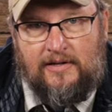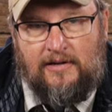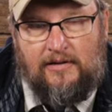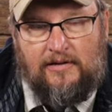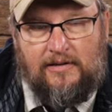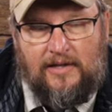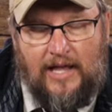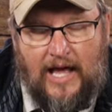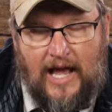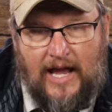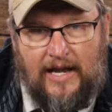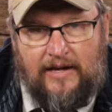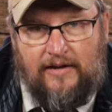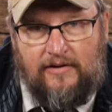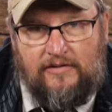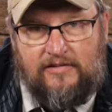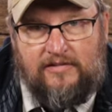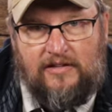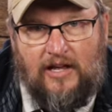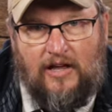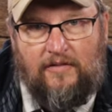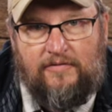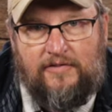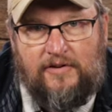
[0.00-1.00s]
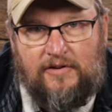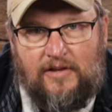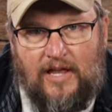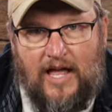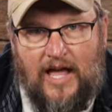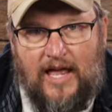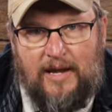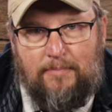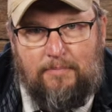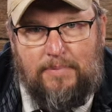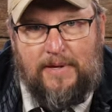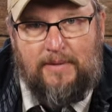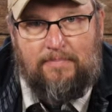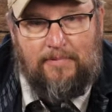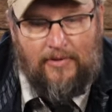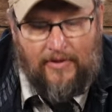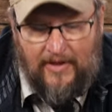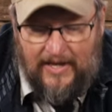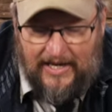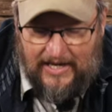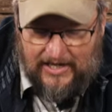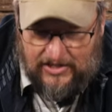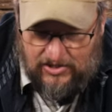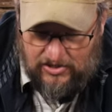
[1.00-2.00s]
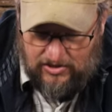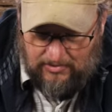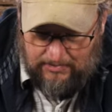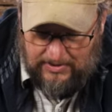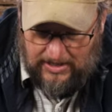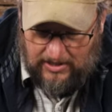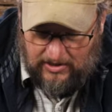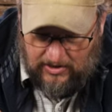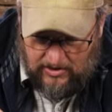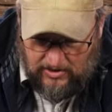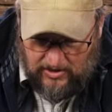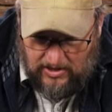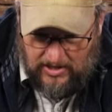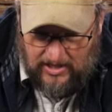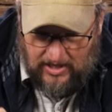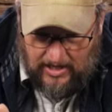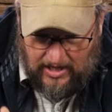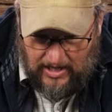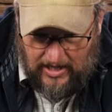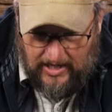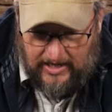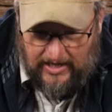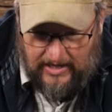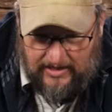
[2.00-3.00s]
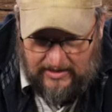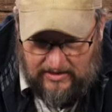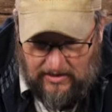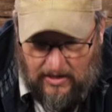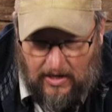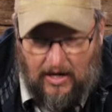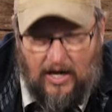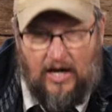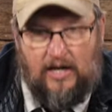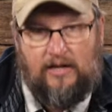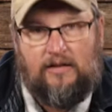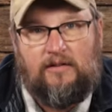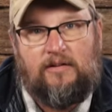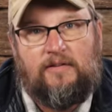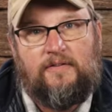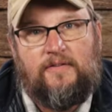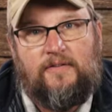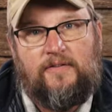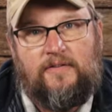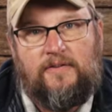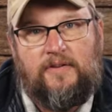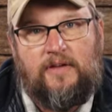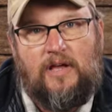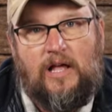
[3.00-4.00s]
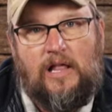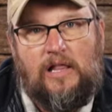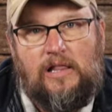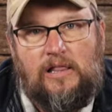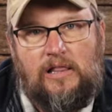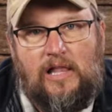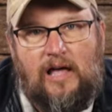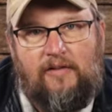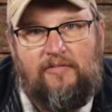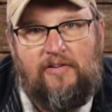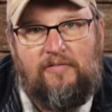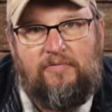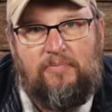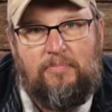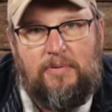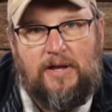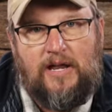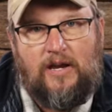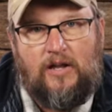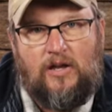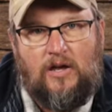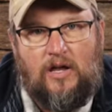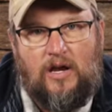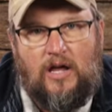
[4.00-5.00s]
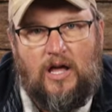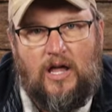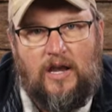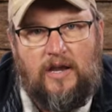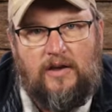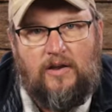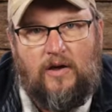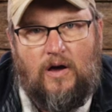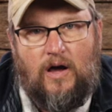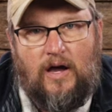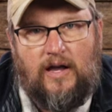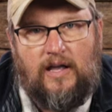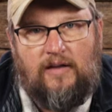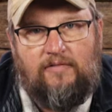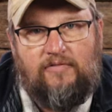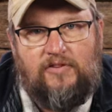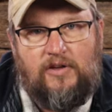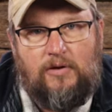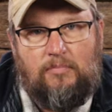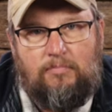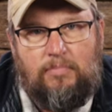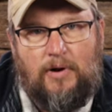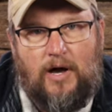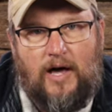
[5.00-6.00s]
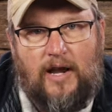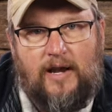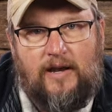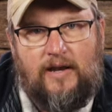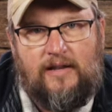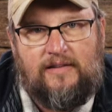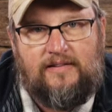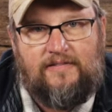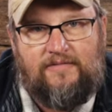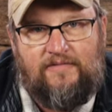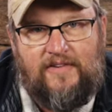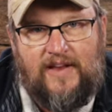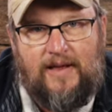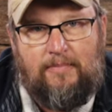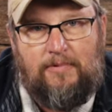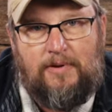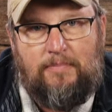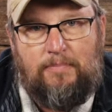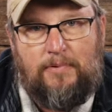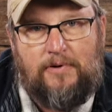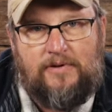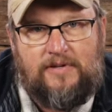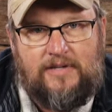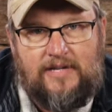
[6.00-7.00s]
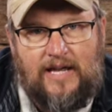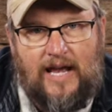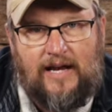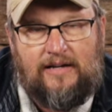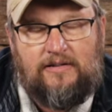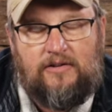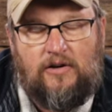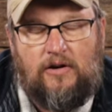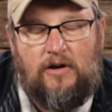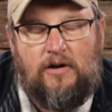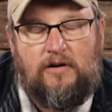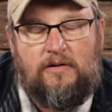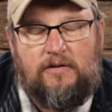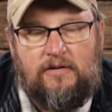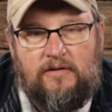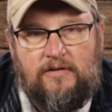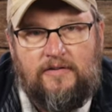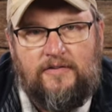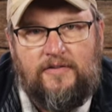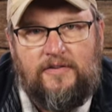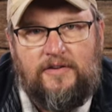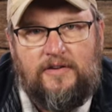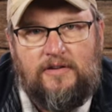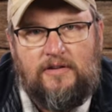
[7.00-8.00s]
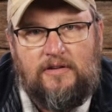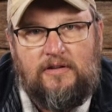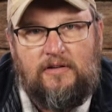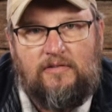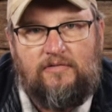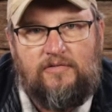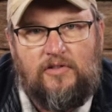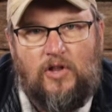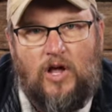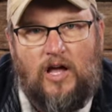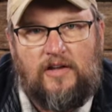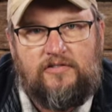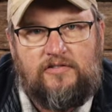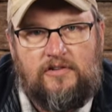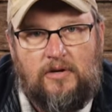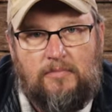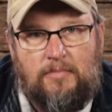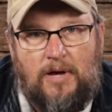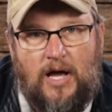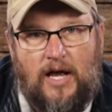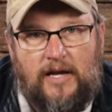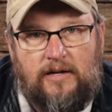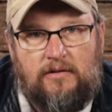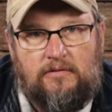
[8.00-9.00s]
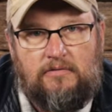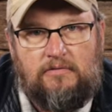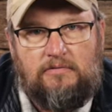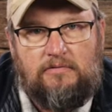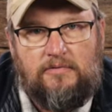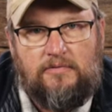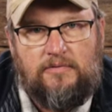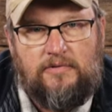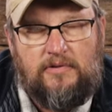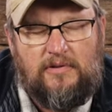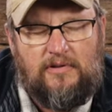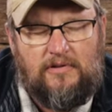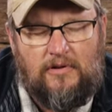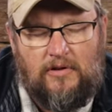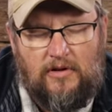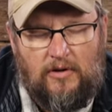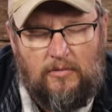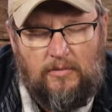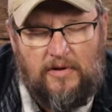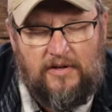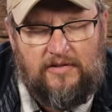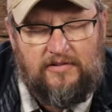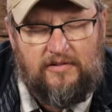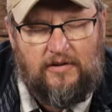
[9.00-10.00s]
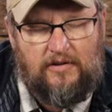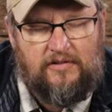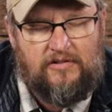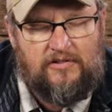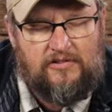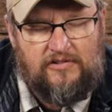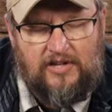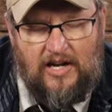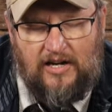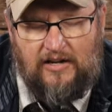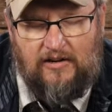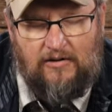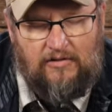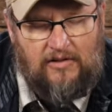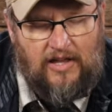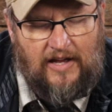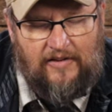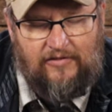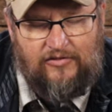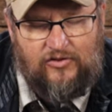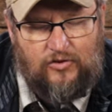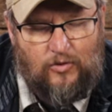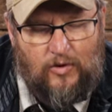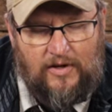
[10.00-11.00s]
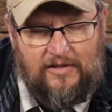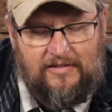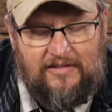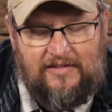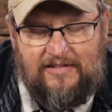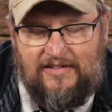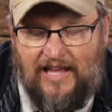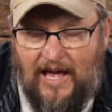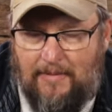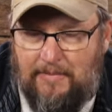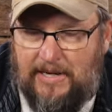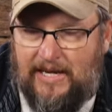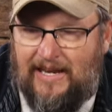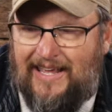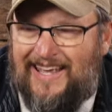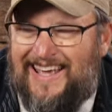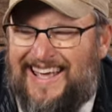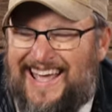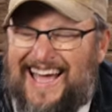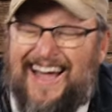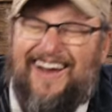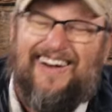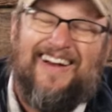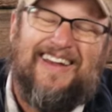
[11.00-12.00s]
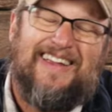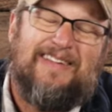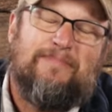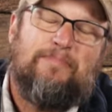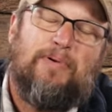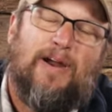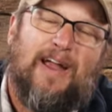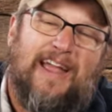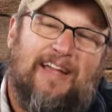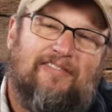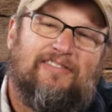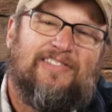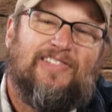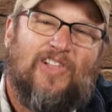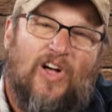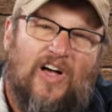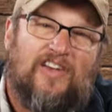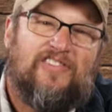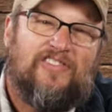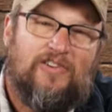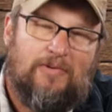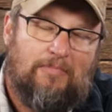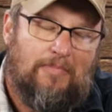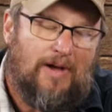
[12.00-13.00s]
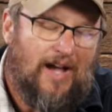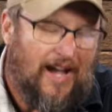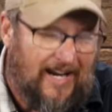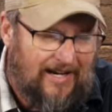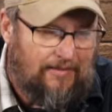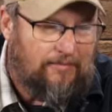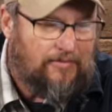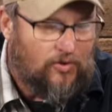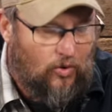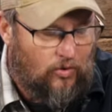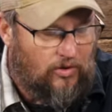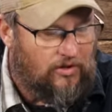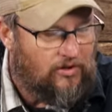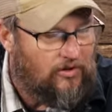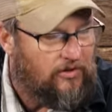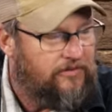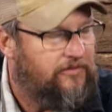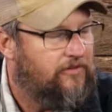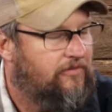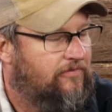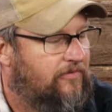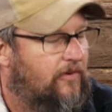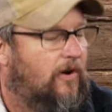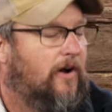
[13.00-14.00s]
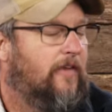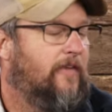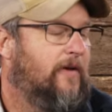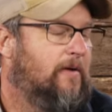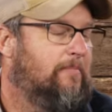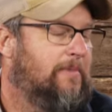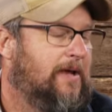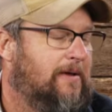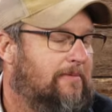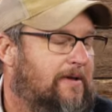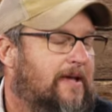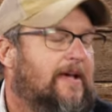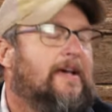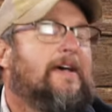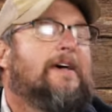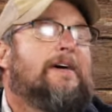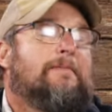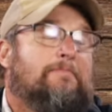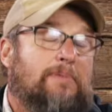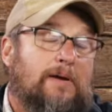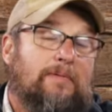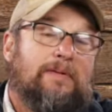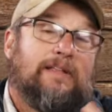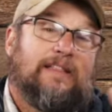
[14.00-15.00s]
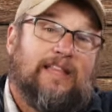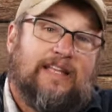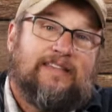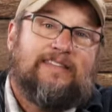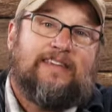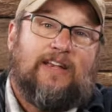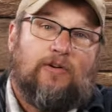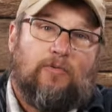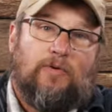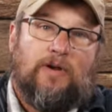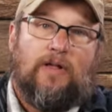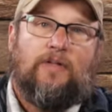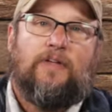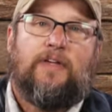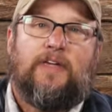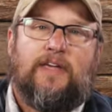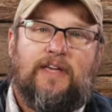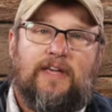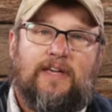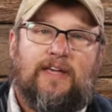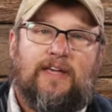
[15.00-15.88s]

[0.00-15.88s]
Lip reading: You're lying to yourself, you're lying to people. It should be a good hunting dog. Love it for being a good hunting dog. If you bought it as a family protector, you've lost your mind. Do your research, check your life choices. I mean, all right, you probably haven't lost your mind. I'm going a little too far there, maybe. But I mean, let's get real.